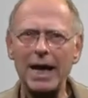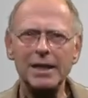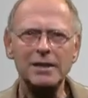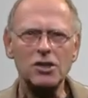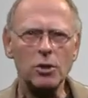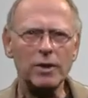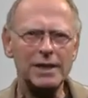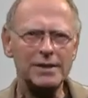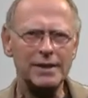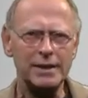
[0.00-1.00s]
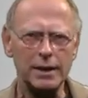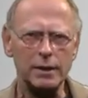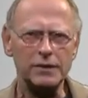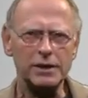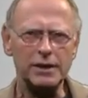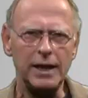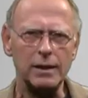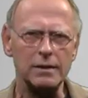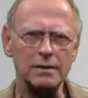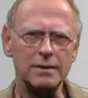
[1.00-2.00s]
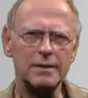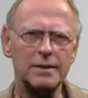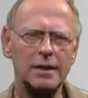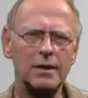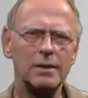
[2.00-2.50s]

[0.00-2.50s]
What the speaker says: and it is located in Delft in the Netherlands.